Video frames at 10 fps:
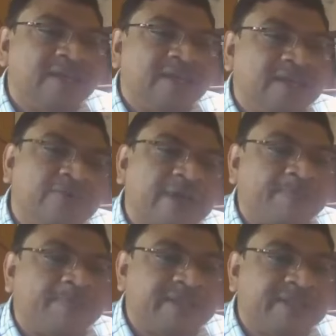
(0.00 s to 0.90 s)
you
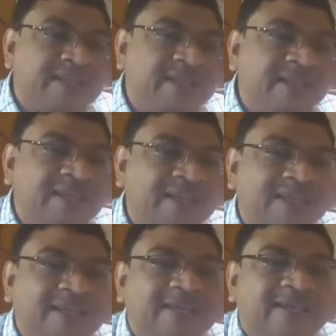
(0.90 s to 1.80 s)
rupture the
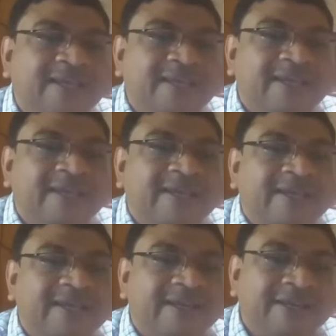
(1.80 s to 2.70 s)

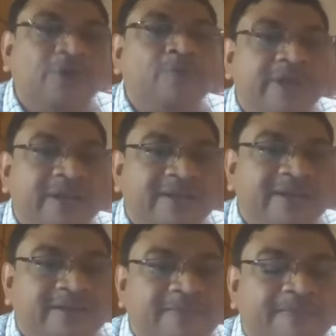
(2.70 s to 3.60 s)
tumor.
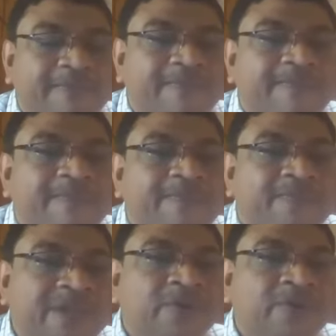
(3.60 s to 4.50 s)

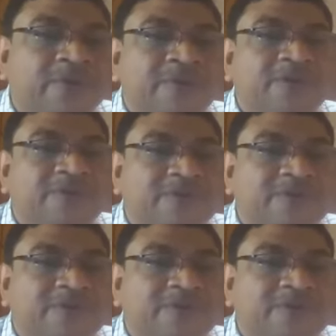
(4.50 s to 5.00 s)
Then what will you do?